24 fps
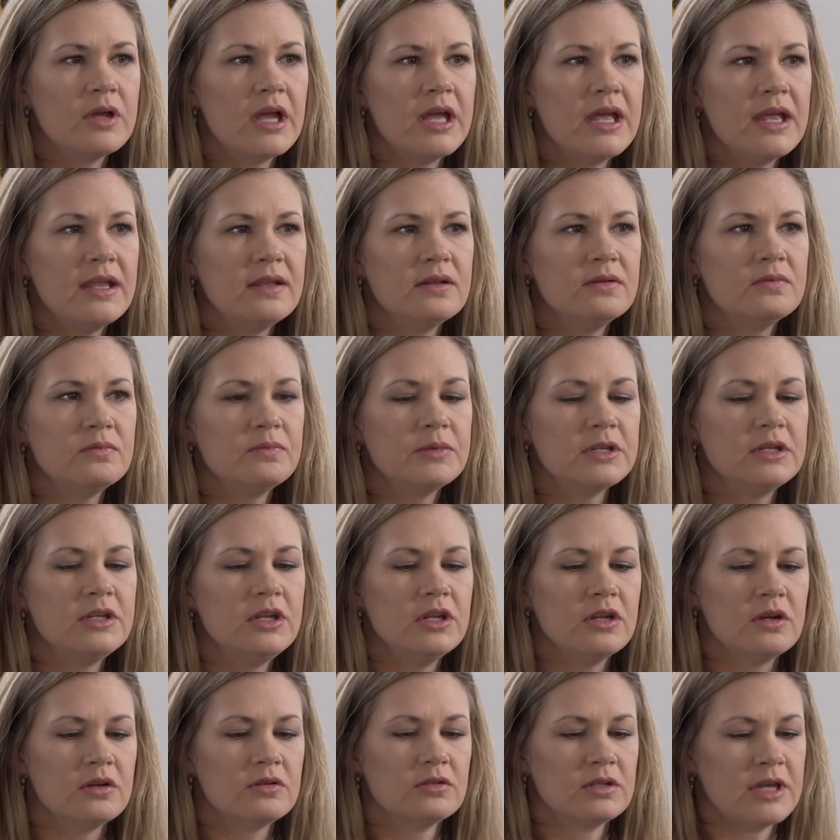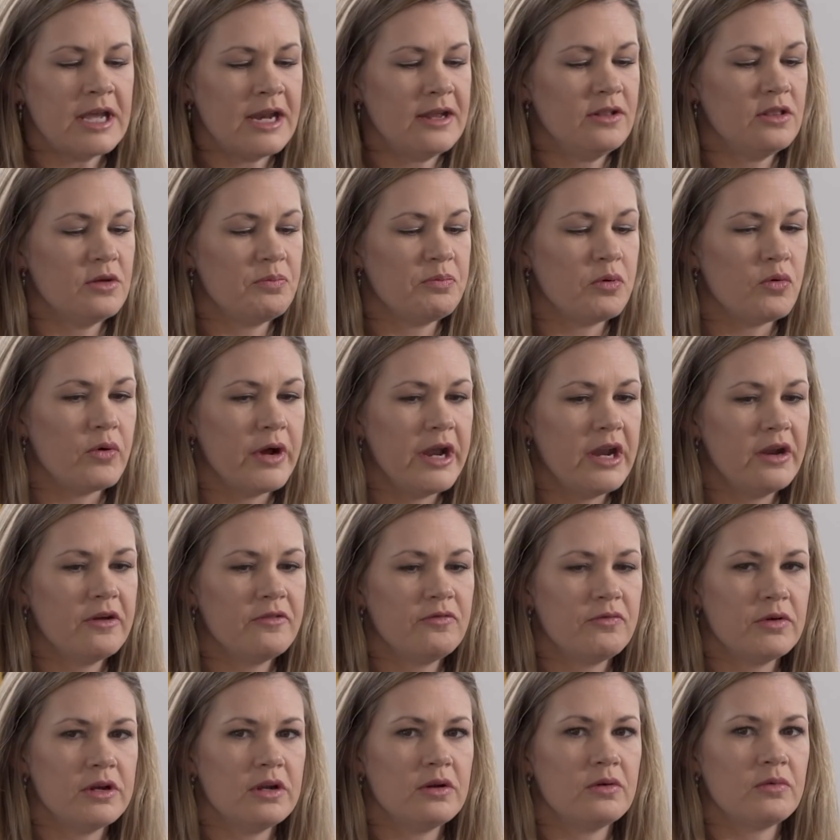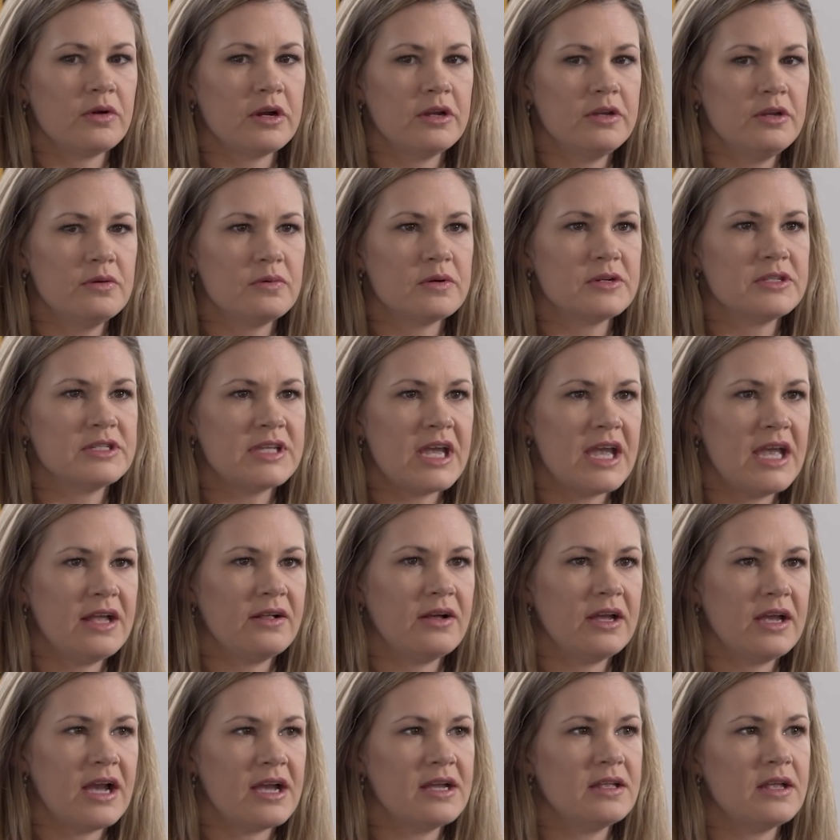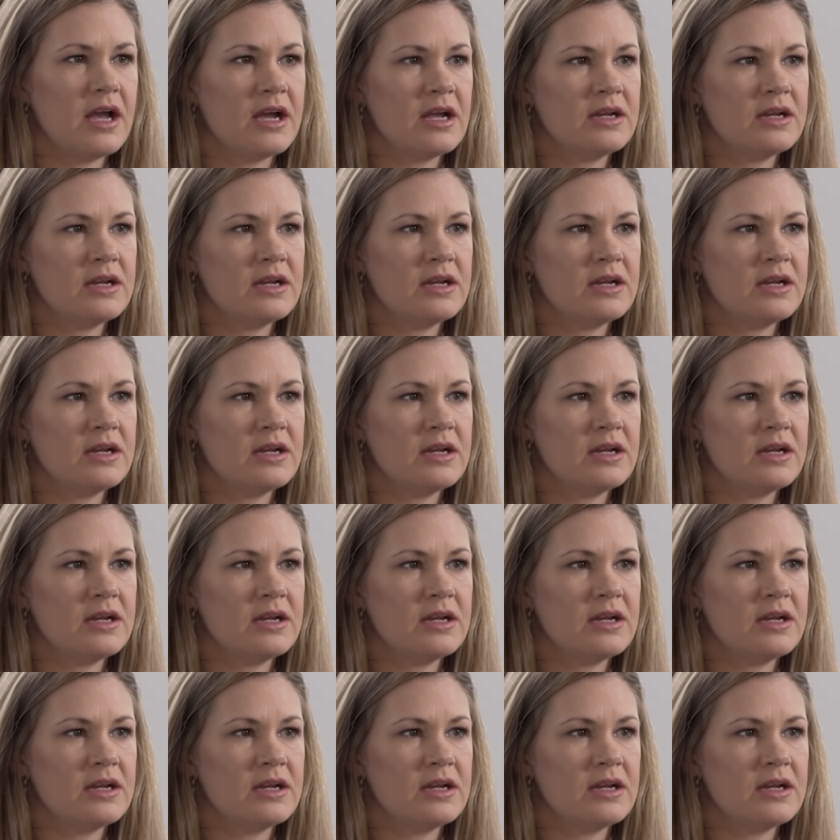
And but you know, kind of the point of what, where you were saying, like I,